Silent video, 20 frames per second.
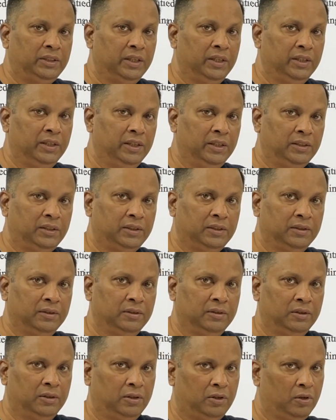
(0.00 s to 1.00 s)
thing is
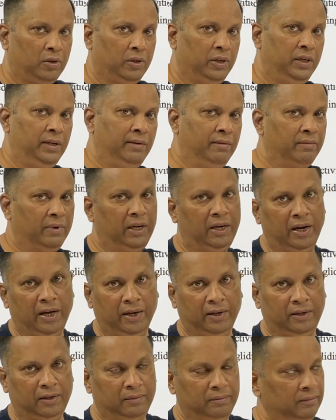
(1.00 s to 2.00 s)
draw a Venn
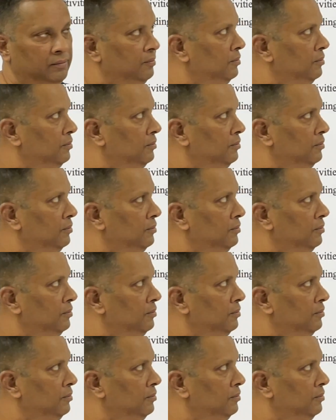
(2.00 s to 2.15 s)
diagram.